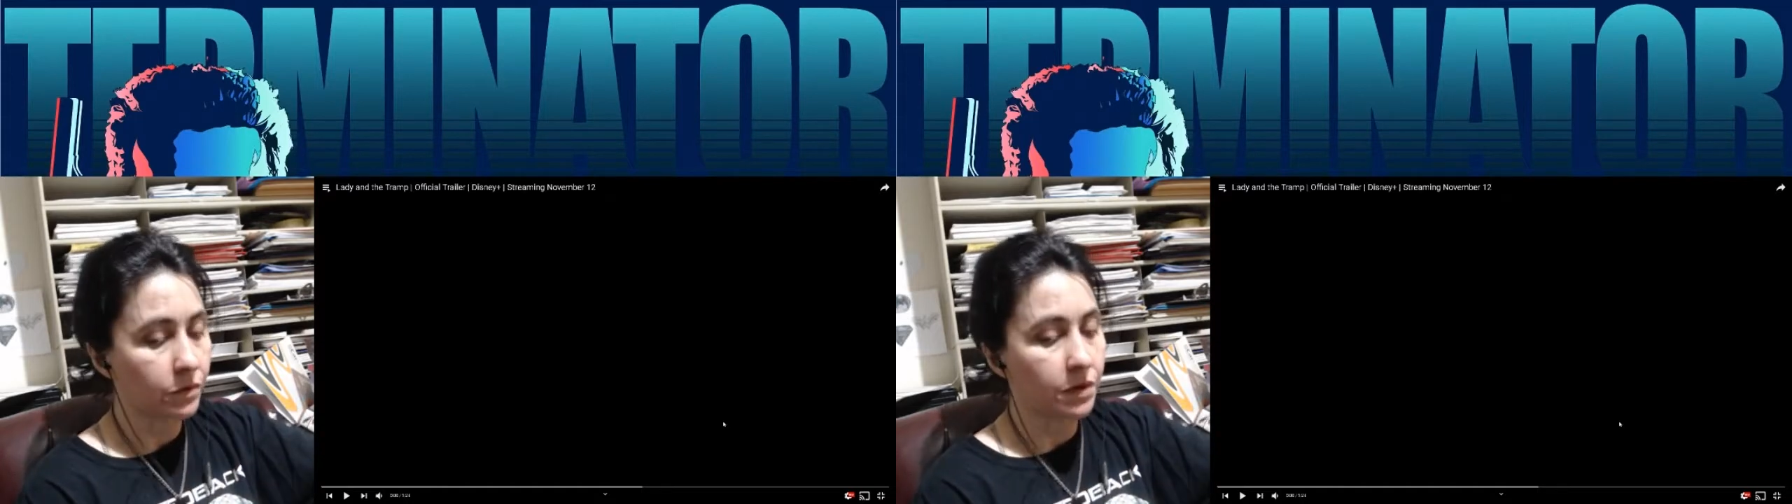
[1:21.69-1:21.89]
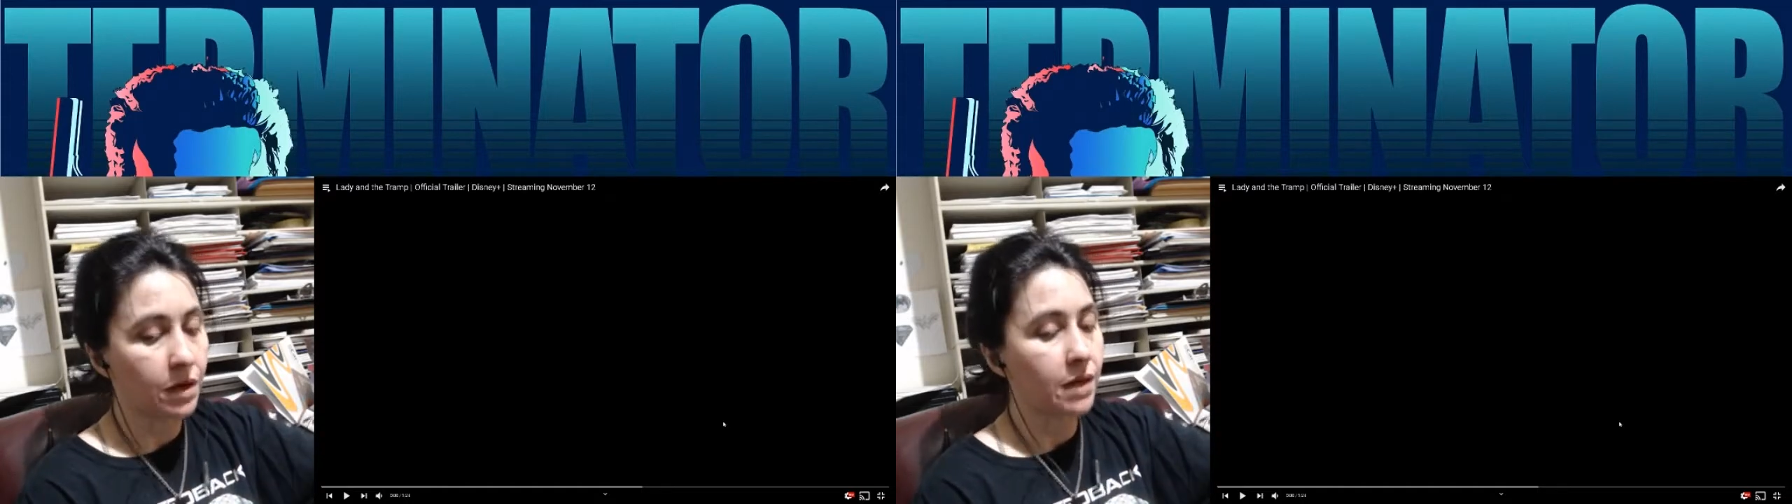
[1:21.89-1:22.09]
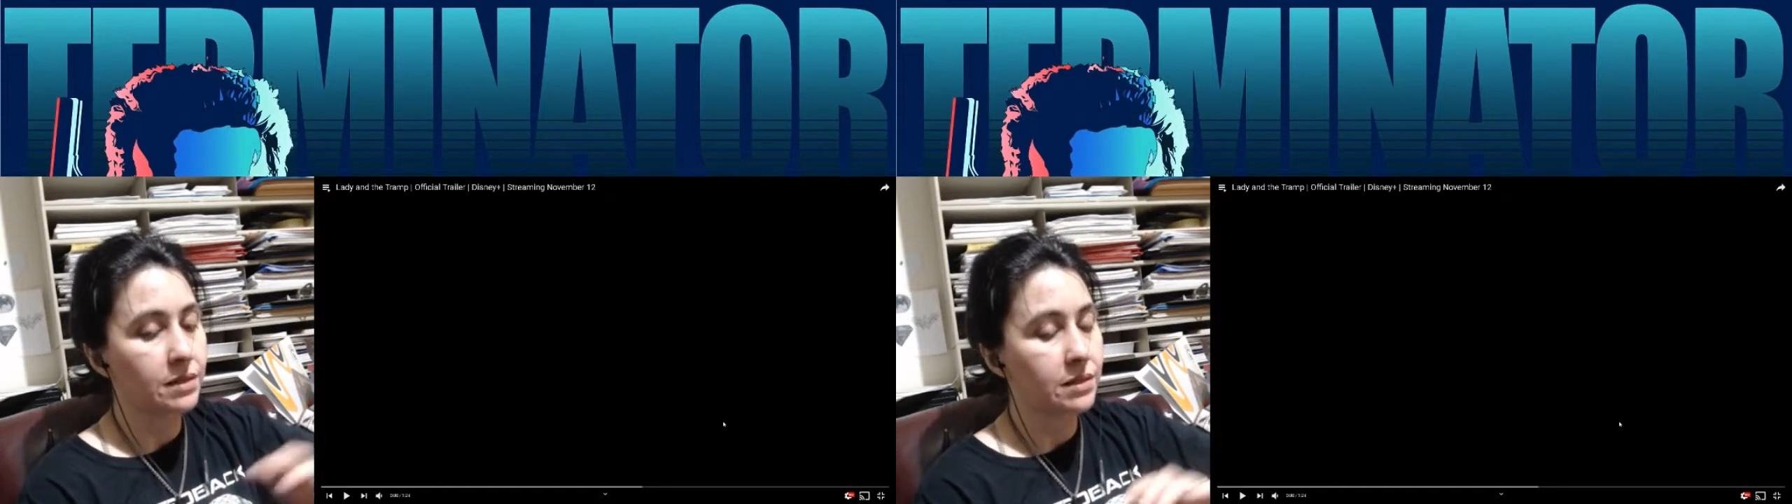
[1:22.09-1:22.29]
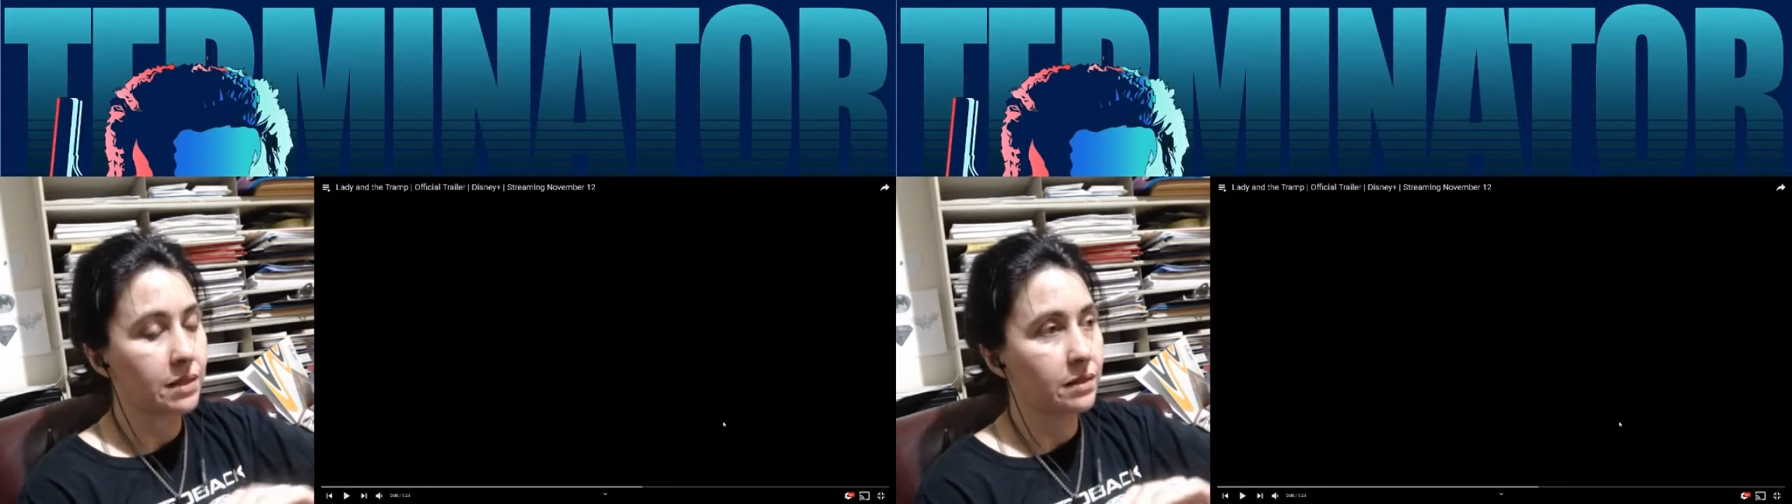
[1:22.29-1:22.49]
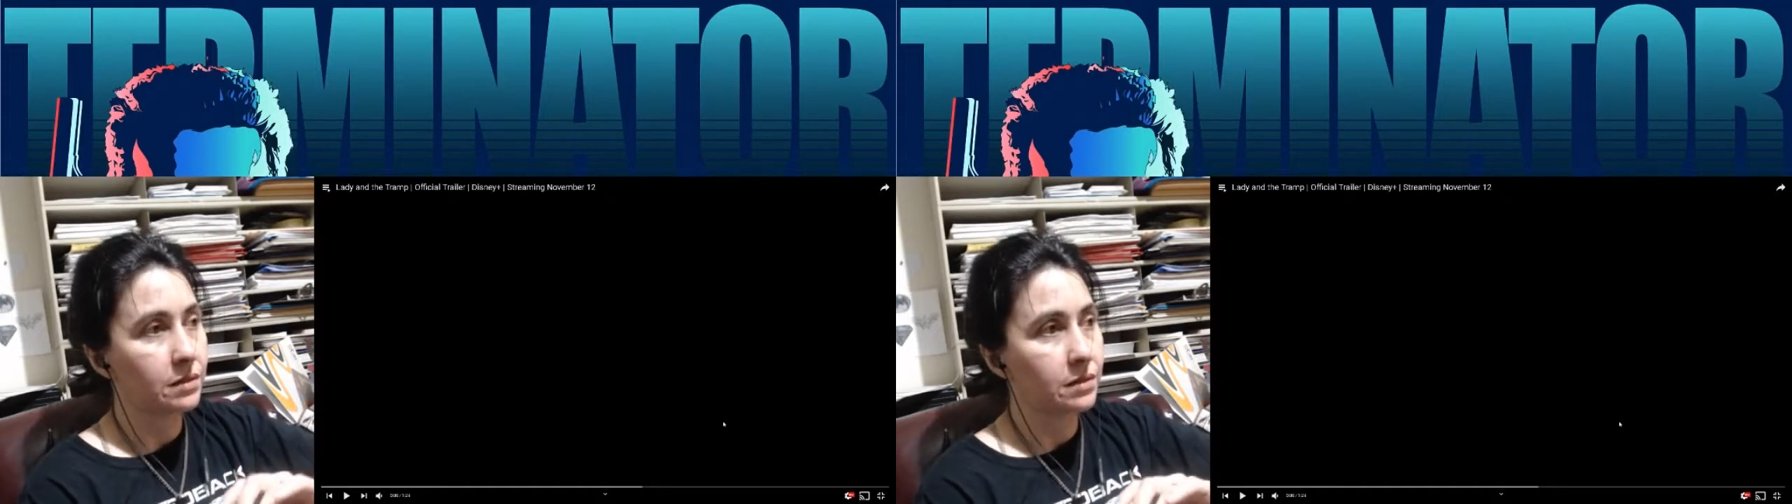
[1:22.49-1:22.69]

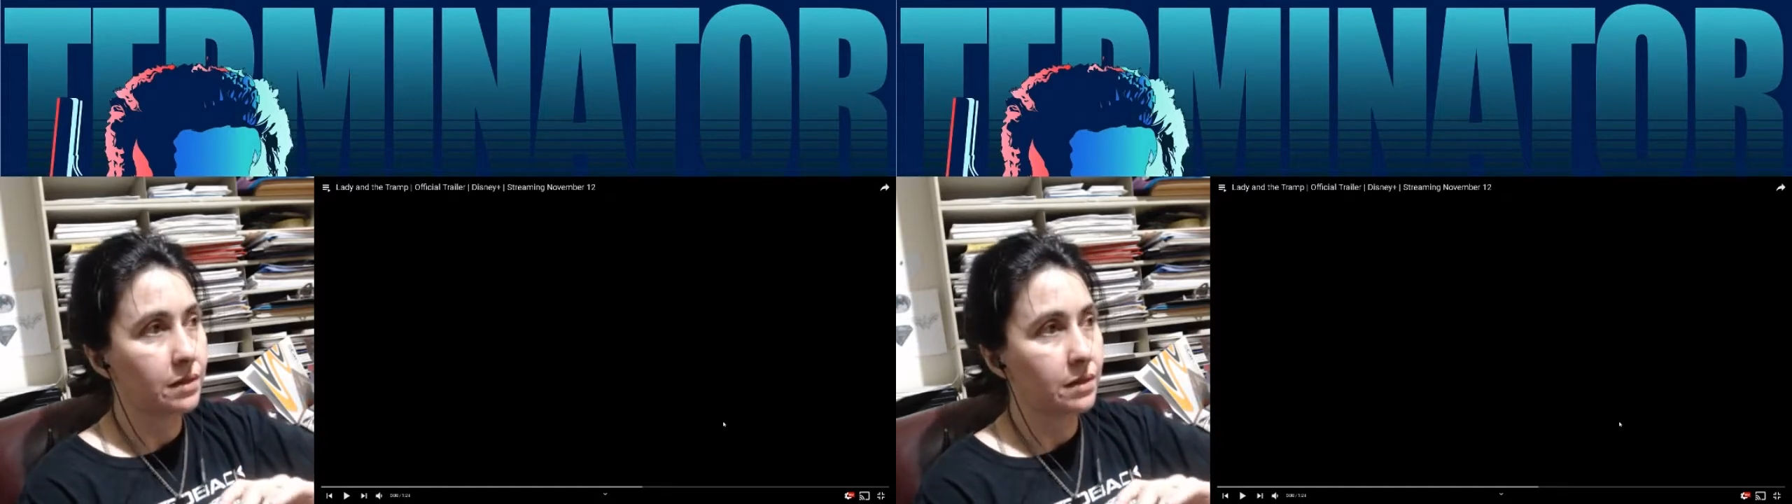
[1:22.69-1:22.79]
nonsense